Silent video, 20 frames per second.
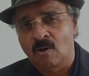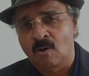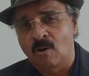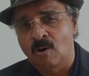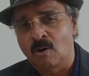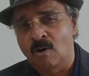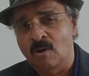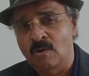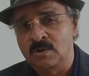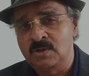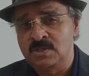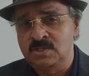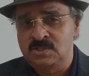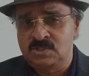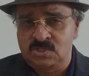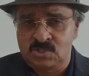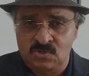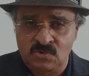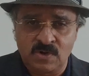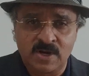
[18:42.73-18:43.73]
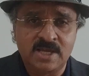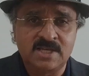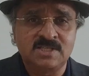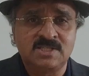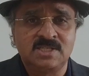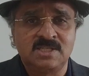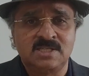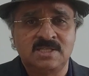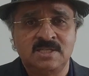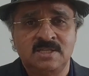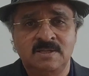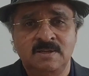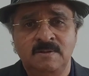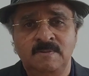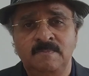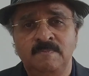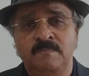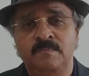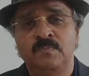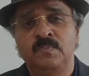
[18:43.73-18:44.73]
or stress,
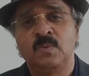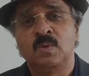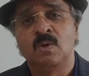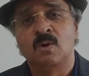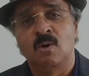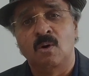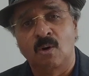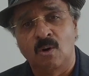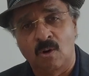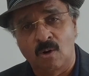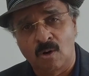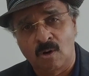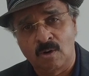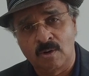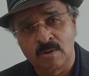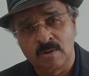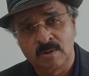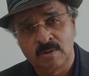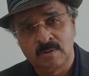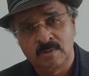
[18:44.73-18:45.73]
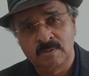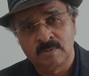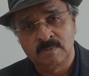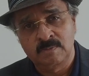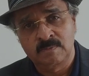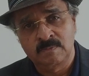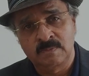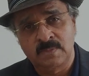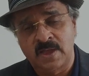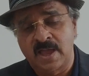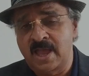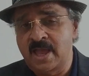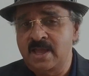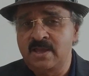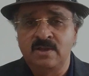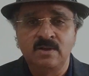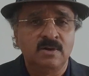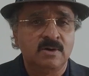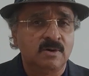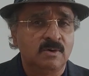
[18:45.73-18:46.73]
or
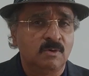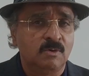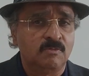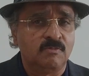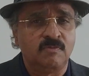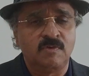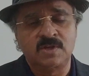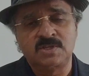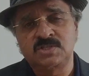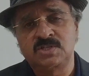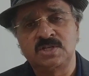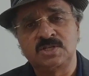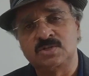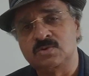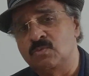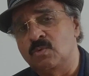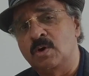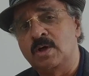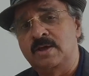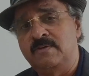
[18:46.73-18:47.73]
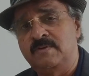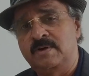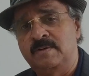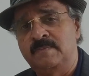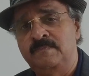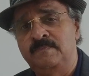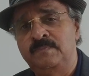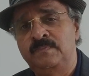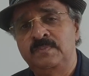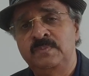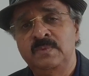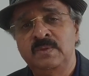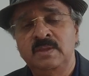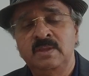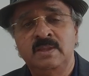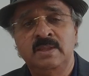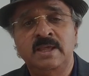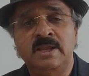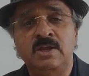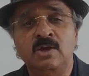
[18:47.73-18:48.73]
anger, or frustration, whatever.
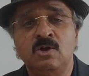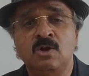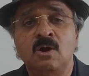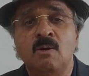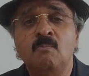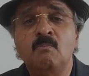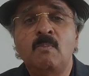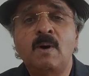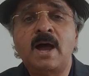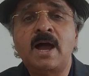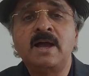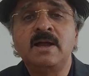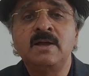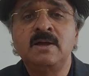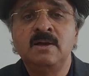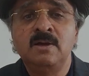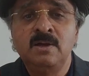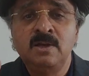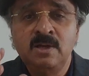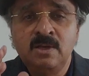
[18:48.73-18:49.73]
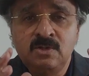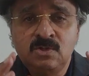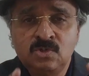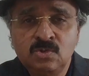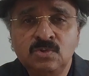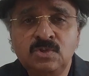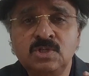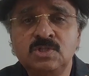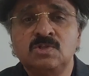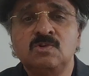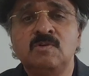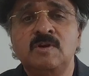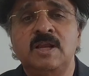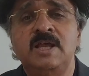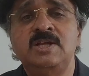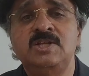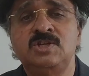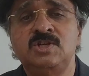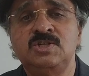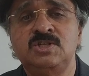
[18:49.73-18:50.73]
Then you come back to this
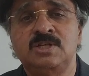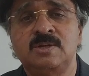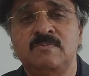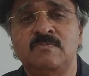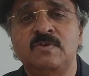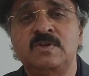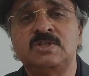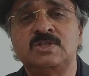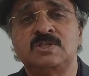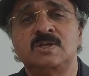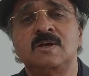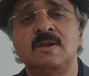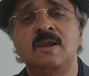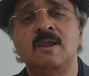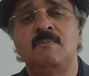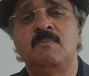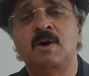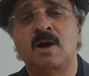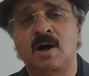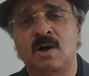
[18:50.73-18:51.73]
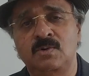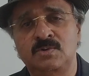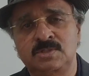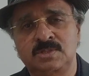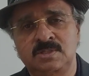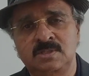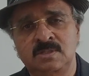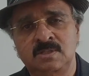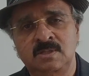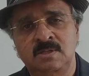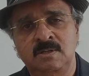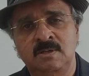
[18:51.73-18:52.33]
relationship, which is a clubhouse.